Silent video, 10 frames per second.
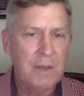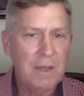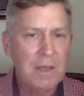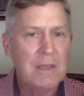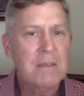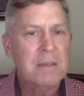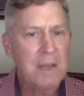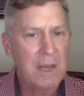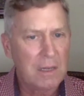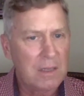has
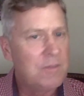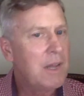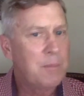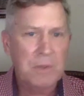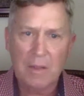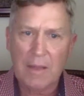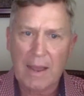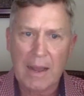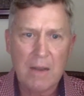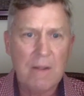kind of lived up to
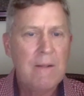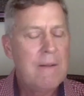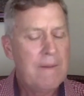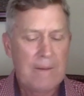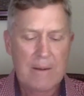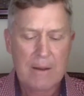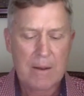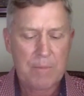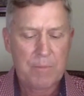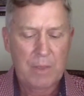that.
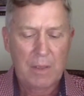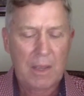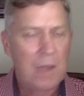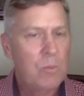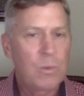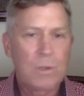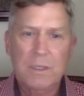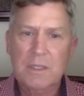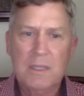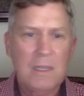Um, and we'll
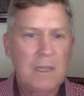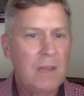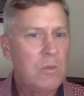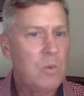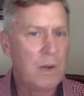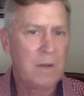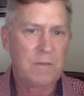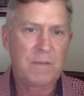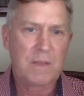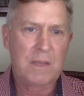see another one
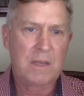of these.